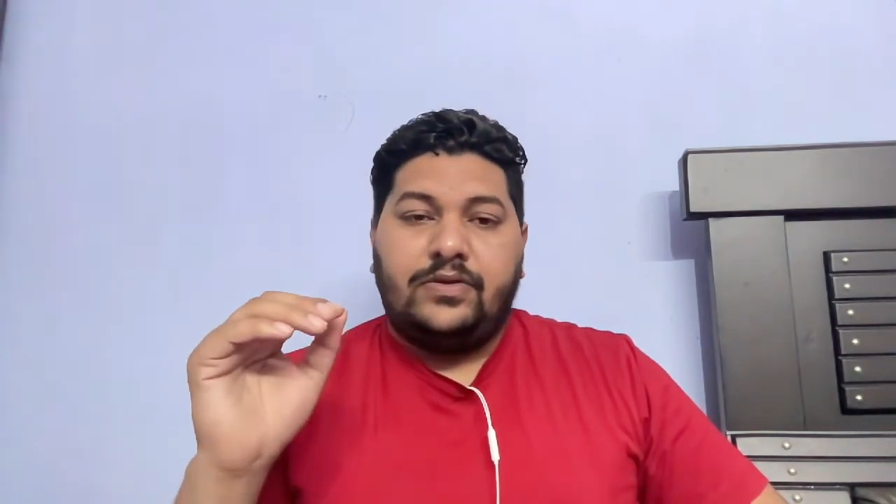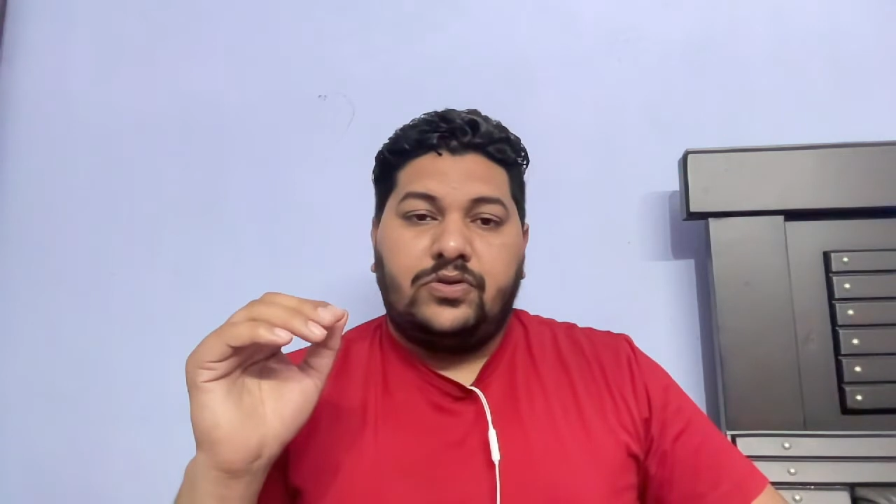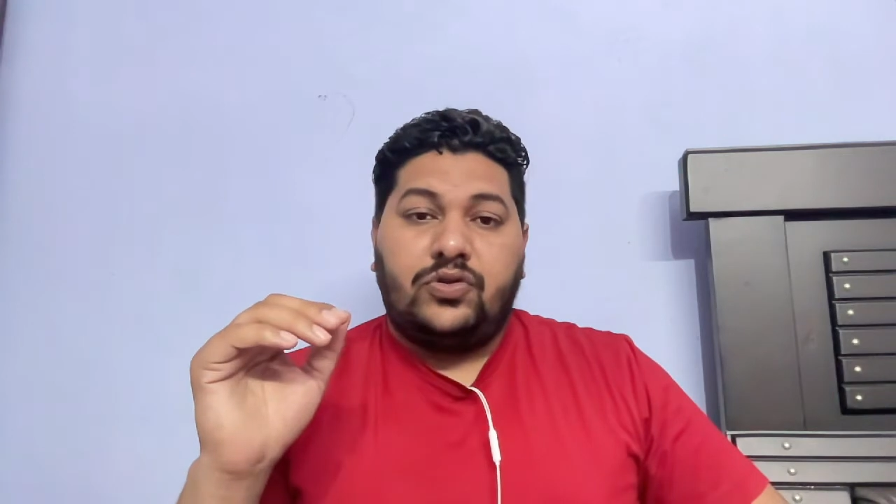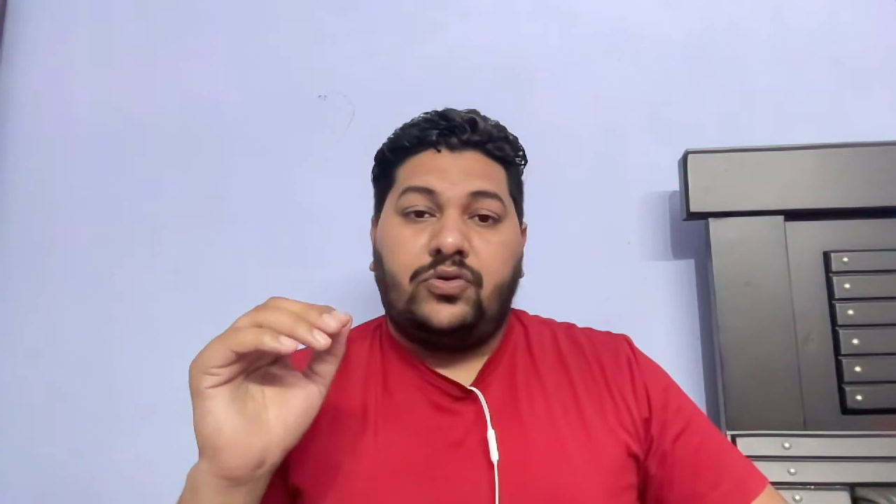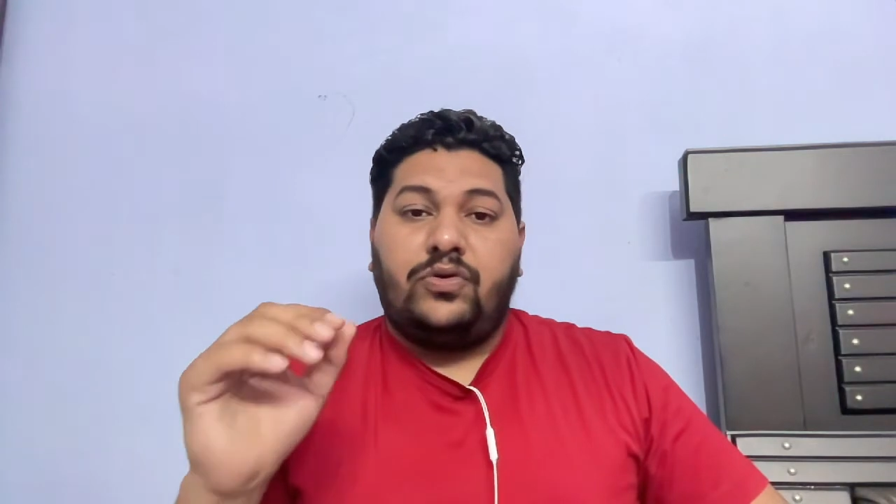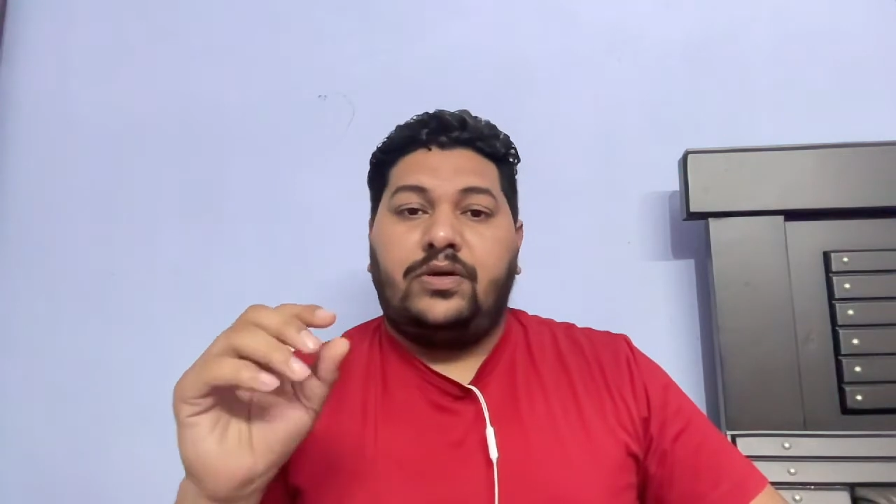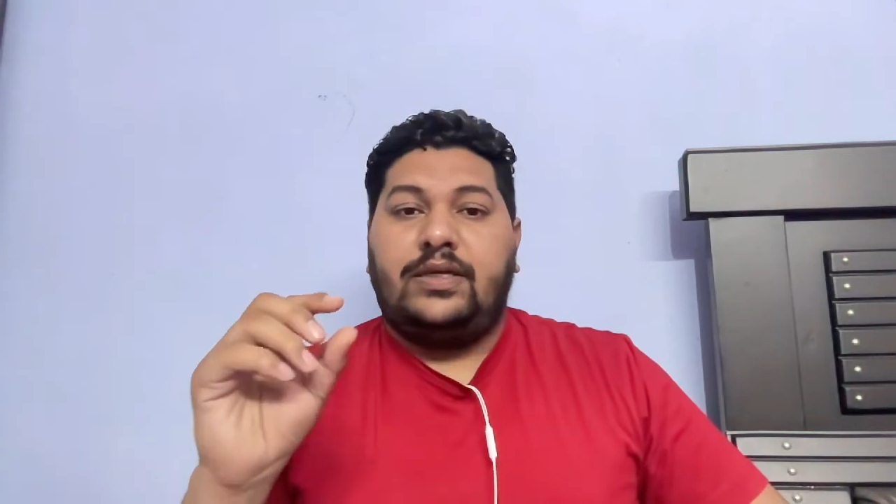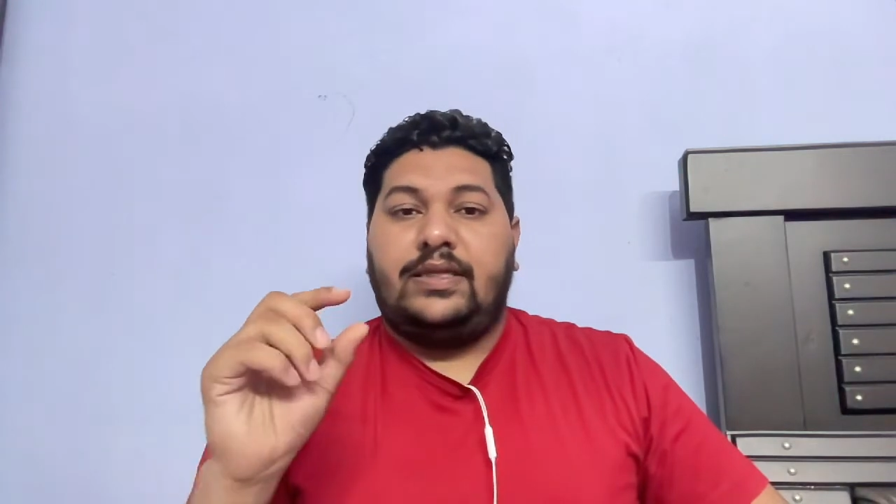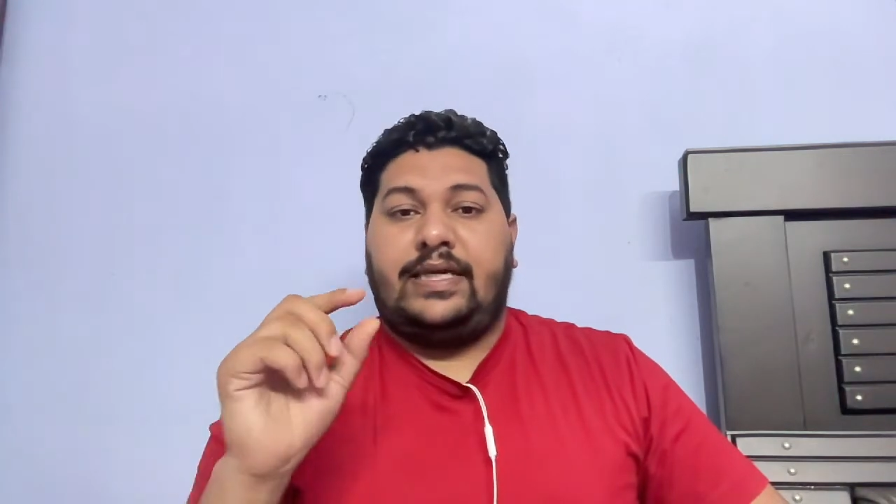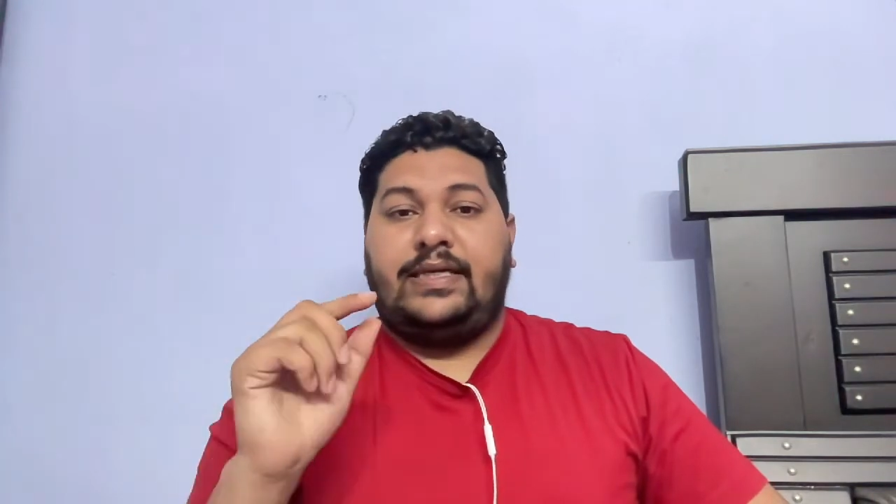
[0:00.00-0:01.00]
So
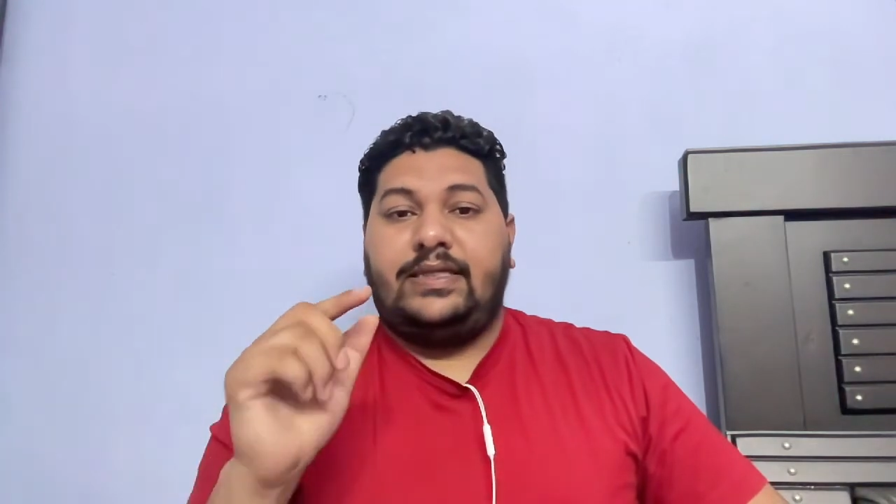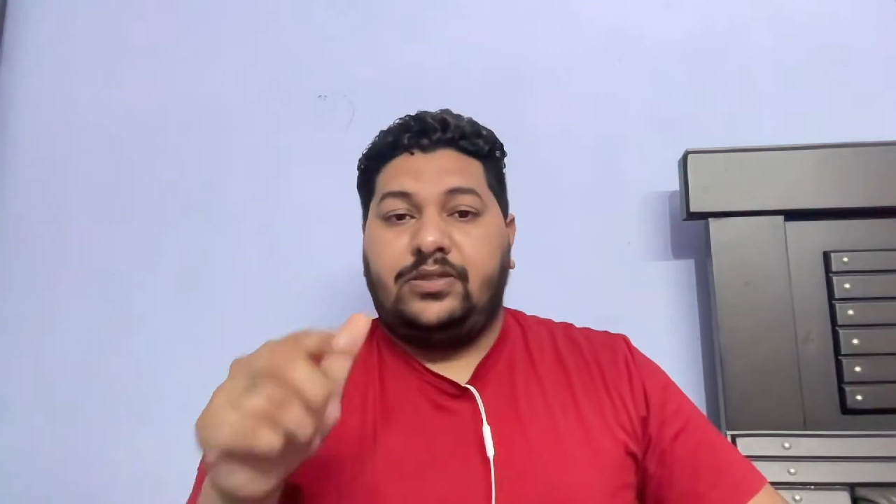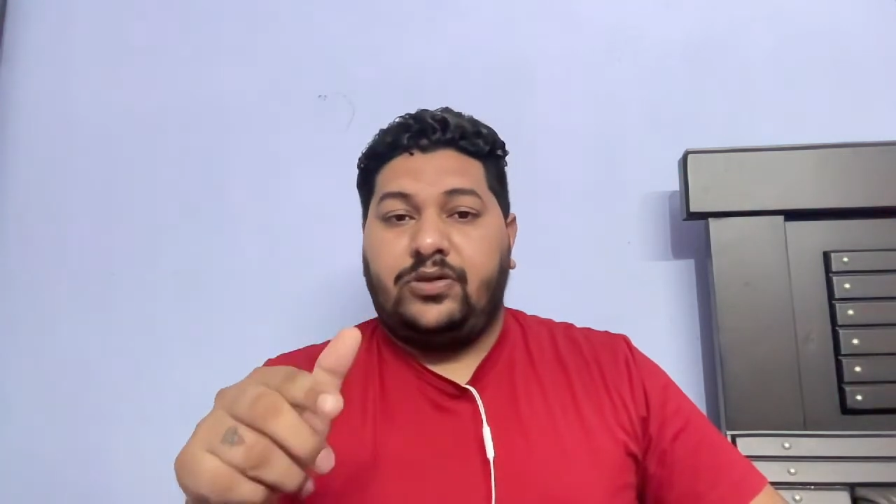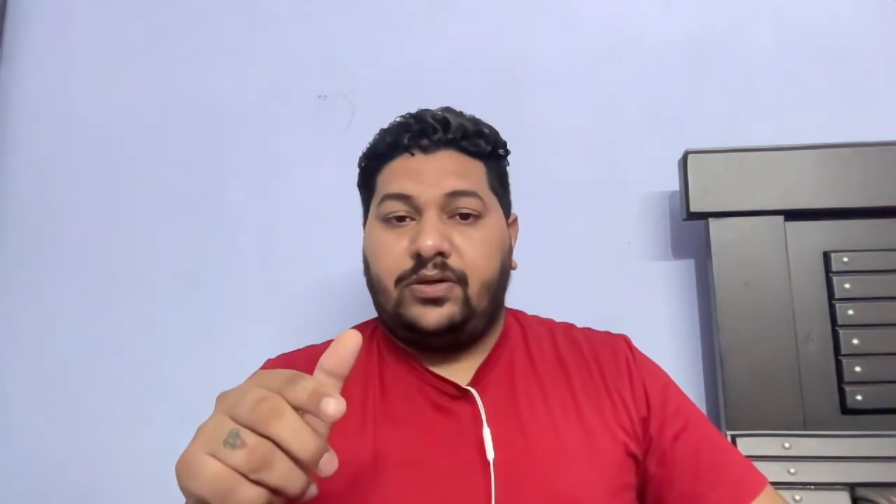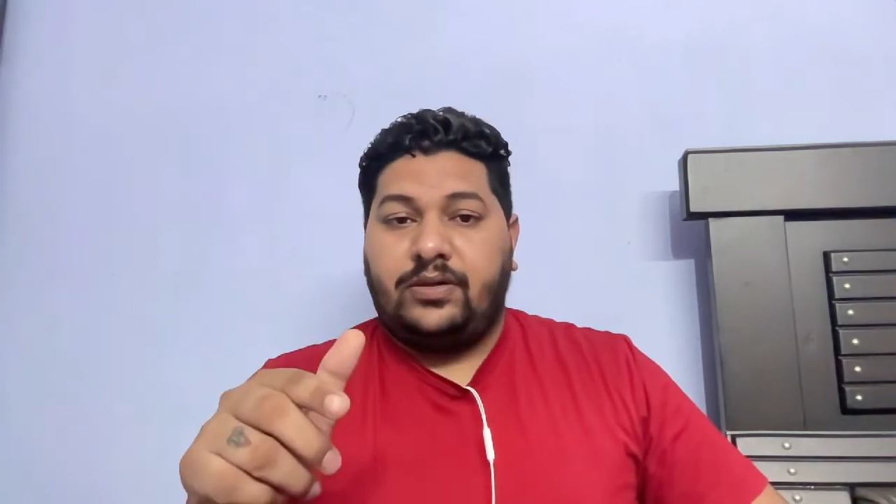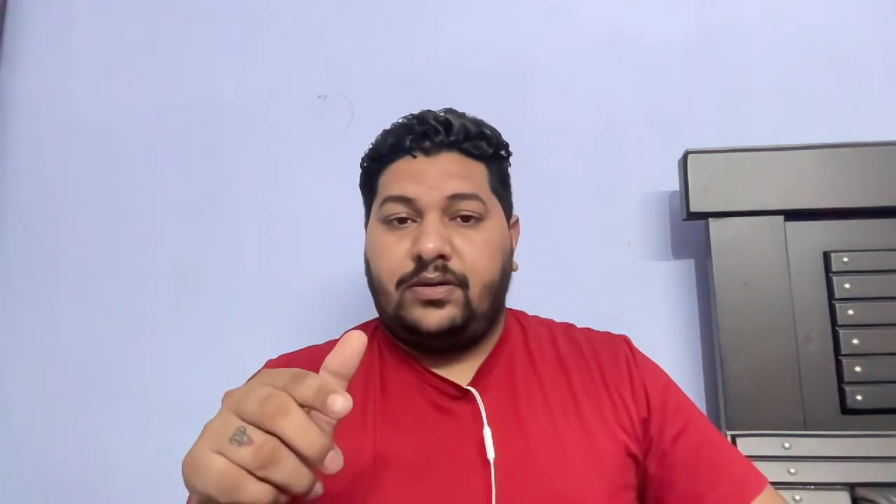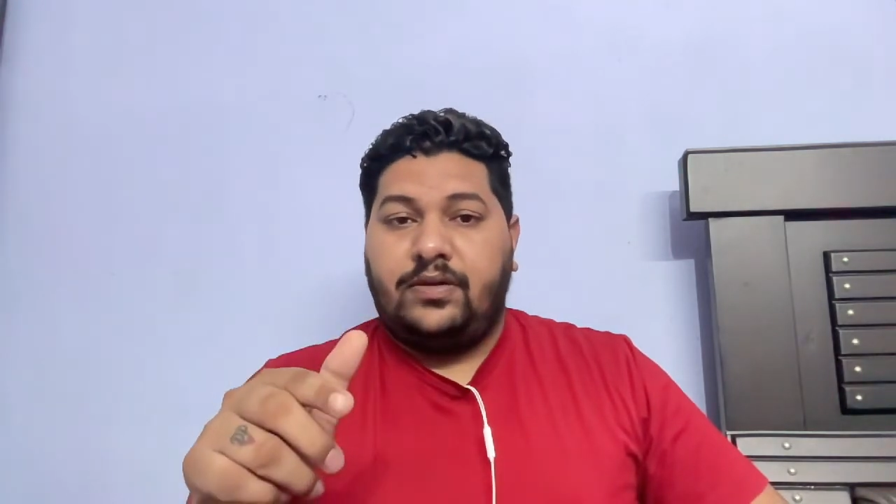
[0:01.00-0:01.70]
that is your